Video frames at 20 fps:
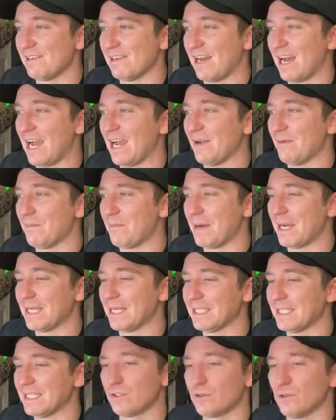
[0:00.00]
I my
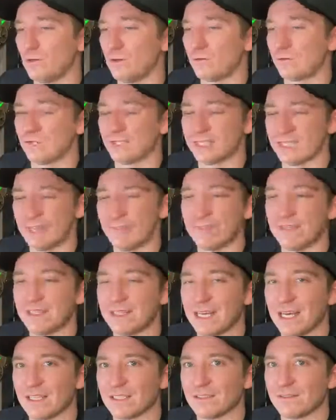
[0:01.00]
I set a goal for
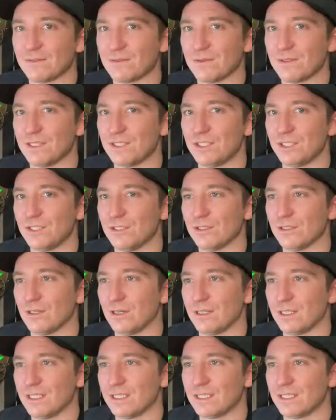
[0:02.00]
70,000 for this year on